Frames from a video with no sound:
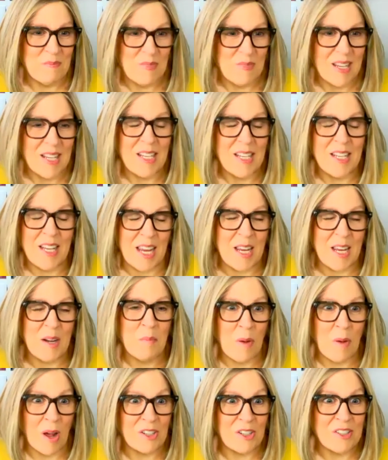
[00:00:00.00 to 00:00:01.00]
in
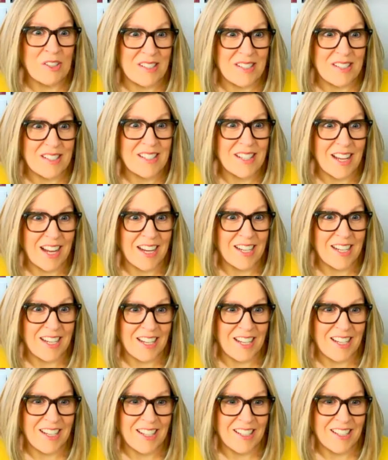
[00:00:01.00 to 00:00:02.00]
modern
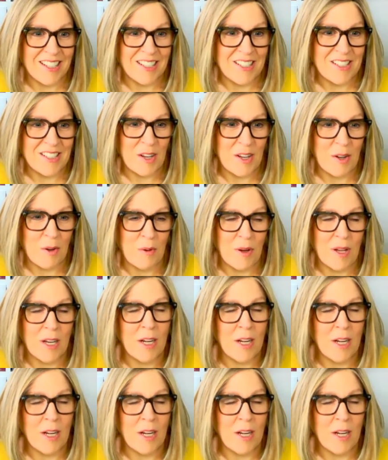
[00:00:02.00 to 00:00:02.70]
society. So, and I